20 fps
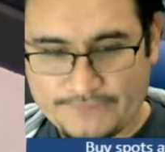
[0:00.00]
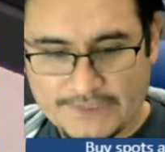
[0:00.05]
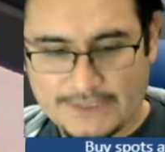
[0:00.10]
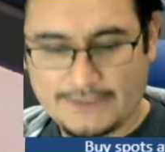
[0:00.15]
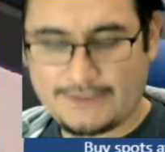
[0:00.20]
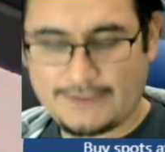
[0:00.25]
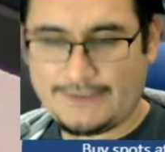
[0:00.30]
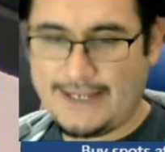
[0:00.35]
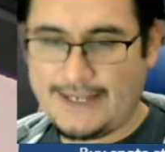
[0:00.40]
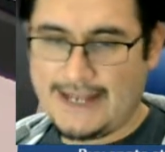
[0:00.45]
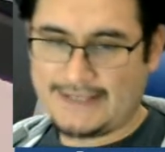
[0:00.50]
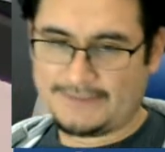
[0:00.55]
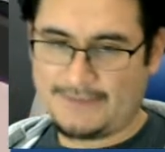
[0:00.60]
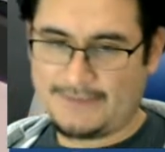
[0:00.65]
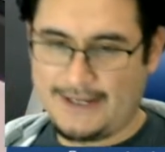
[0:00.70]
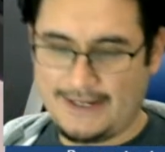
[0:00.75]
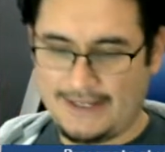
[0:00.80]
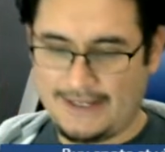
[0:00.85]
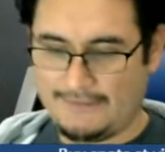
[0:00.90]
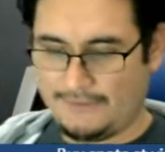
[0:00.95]
thanks
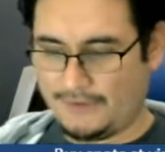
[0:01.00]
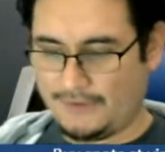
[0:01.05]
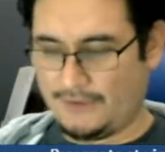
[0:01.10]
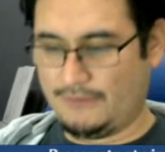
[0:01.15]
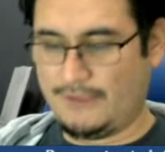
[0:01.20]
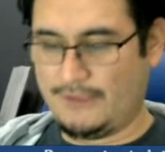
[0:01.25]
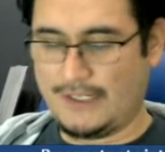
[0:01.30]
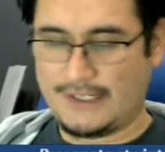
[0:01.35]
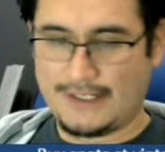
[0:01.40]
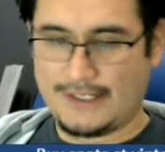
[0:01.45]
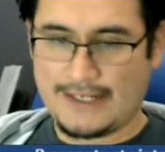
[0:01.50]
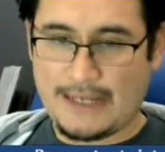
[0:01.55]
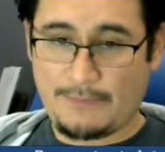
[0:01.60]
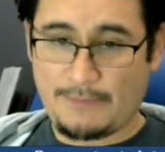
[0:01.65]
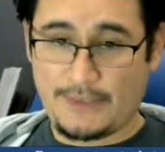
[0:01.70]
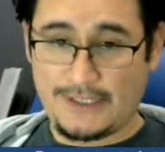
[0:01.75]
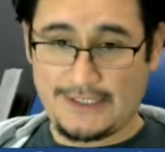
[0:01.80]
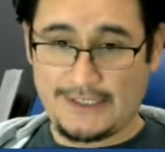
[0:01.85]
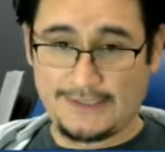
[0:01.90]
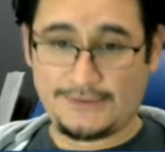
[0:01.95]
man, have a good weekend.
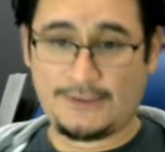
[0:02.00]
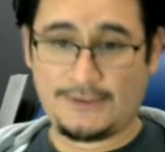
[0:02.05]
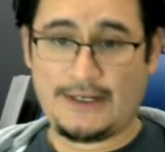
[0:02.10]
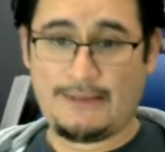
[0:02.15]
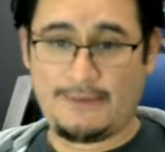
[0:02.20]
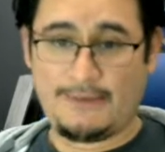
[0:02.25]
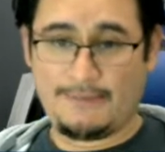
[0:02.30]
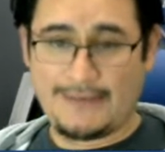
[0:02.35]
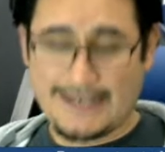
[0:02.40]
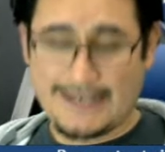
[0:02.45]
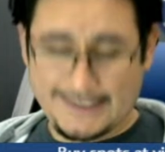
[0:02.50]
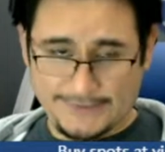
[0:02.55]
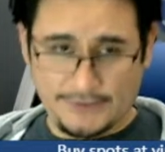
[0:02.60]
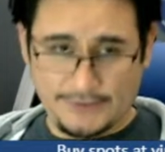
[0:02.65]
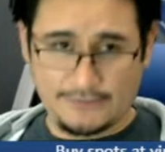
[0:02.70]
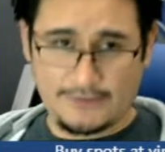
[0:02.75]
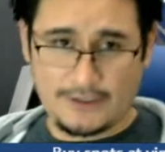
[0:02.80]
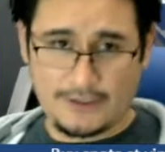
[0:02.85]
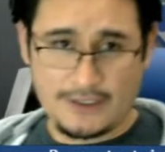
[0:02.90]
Happy Easter, happy Passover.